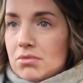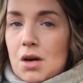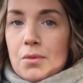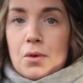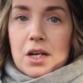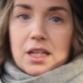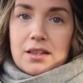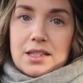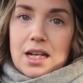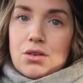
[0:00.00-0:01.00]
come and work
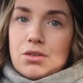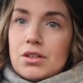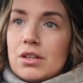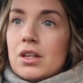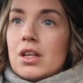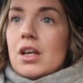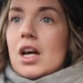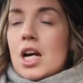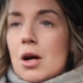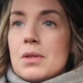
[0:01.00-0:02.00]
in the
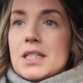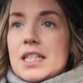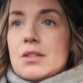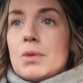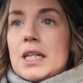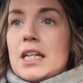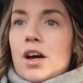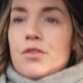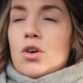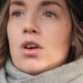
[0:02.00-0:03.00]
salon a couple of days a week?
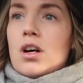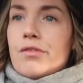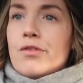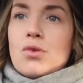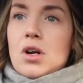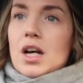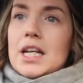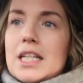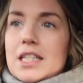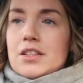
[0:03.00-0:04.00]
I've got a full
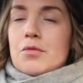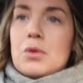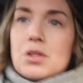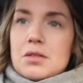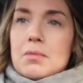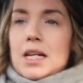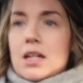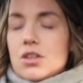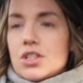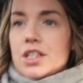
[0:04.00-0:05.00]
client list of blondes and
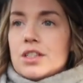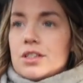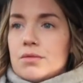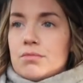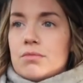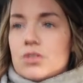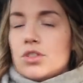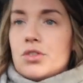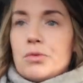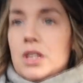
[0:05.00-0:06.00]
balayages.
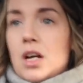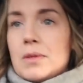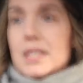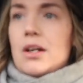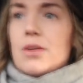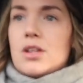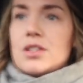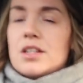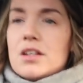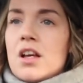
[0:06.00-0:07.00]
Do you want to come and see how it
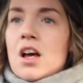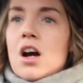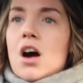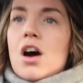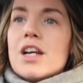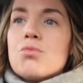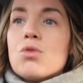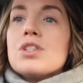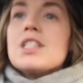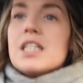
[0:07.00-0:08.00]
goes? And I'd
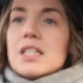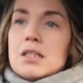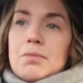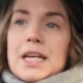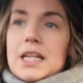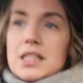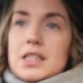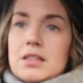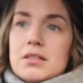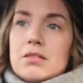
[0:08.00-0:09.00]
wanted a
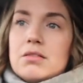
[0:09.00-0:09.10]
space.